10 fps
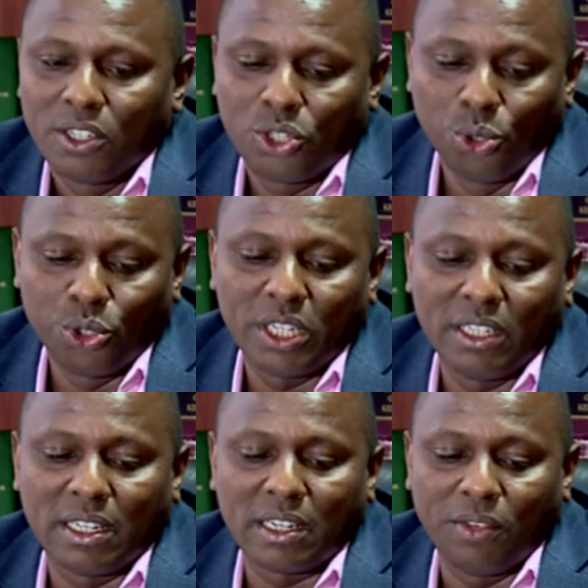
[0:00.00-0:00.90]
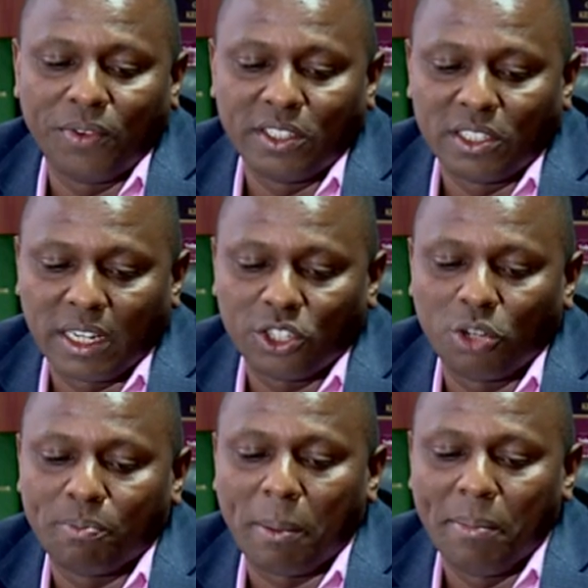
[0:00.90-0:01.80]
2 says that if
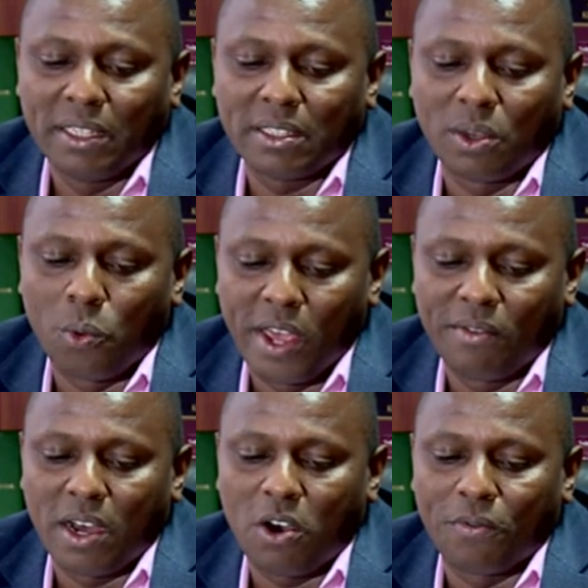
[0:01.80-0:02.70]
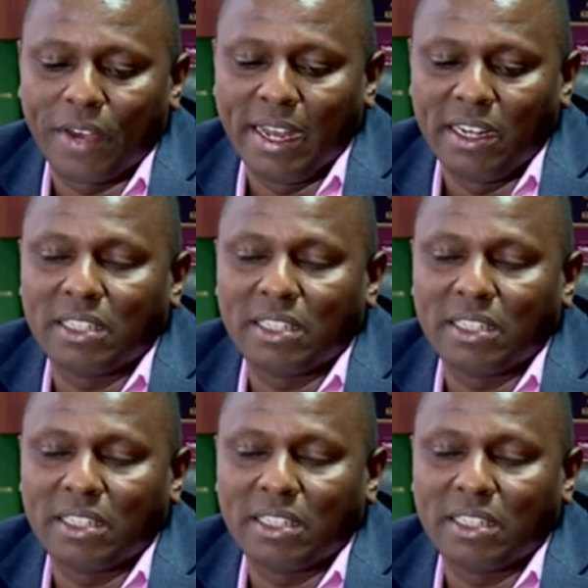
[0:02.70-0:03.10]
legislation permits the waiver of any